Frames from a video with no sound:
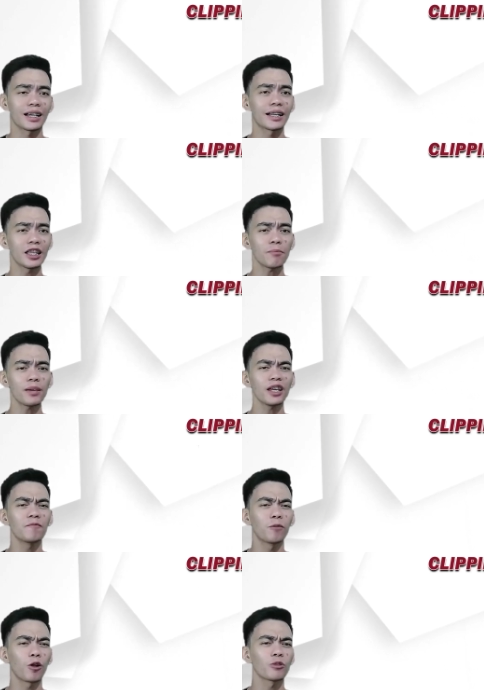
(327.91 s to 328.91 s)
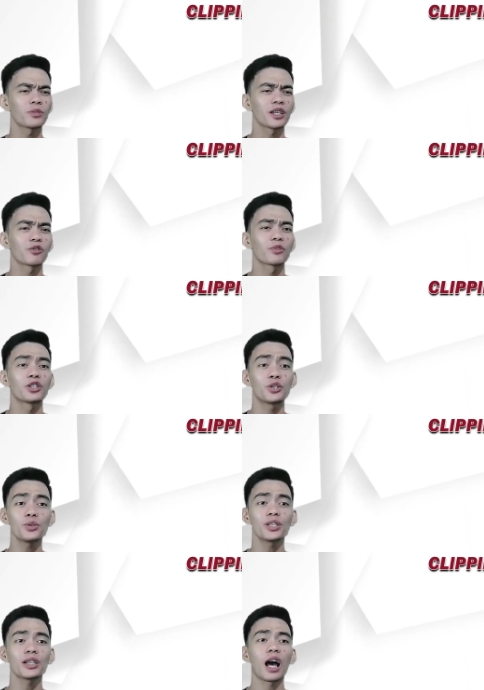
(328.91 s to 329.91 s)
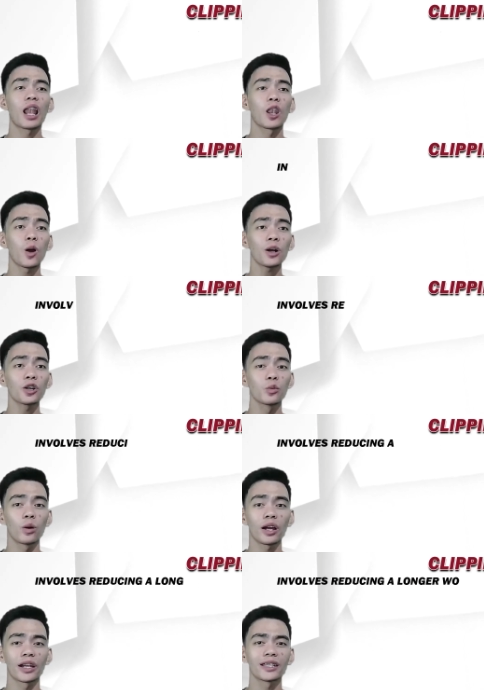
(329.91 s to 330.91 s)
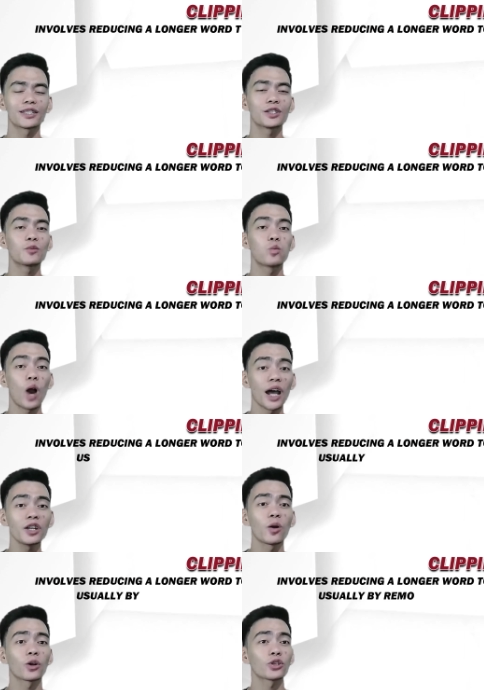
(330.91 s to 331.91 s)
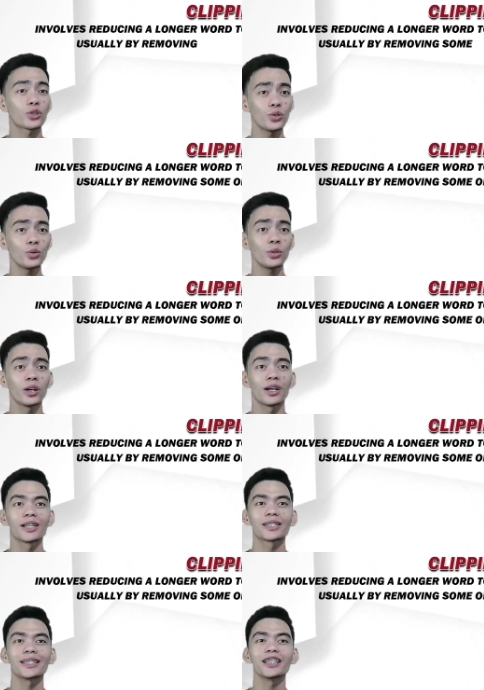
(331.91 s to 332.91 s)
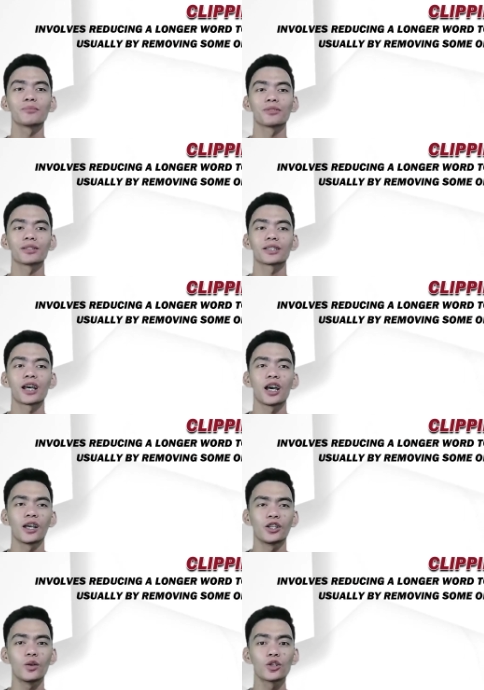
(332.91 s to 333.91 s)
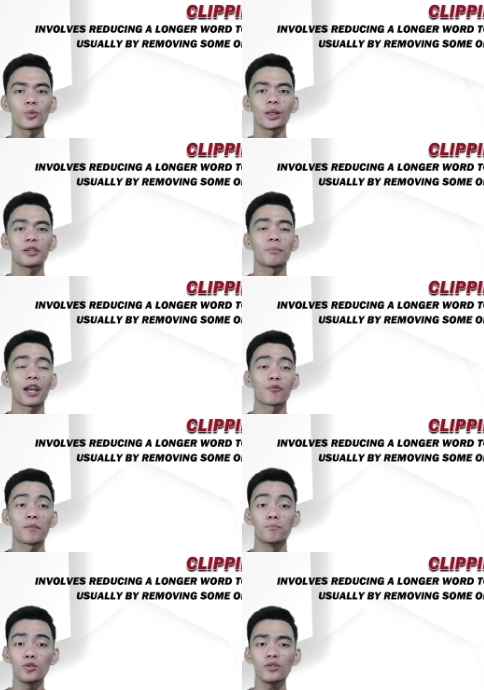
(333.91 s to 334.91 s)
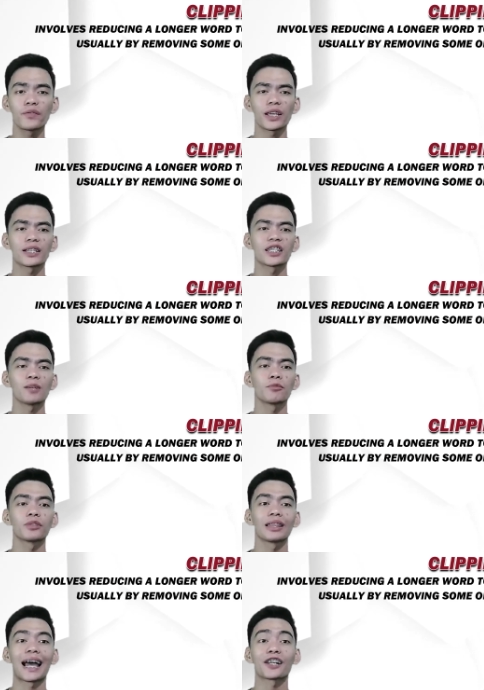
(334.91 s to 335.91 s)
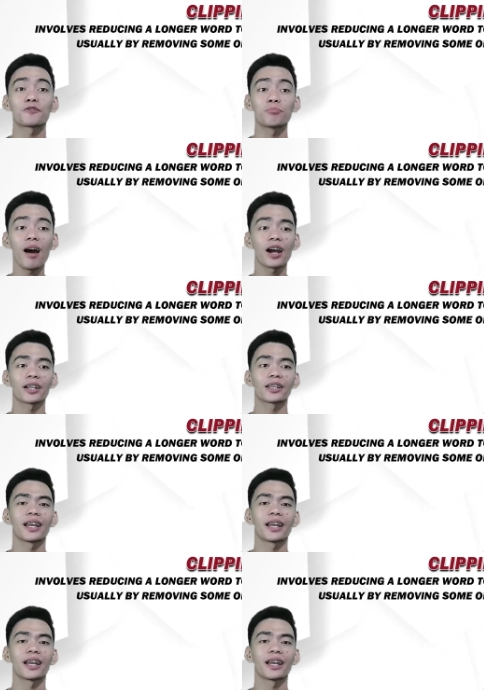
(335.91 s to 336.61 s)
Clipping involves reducing a longer word to one or two syllables, usually by removing some of the latter part,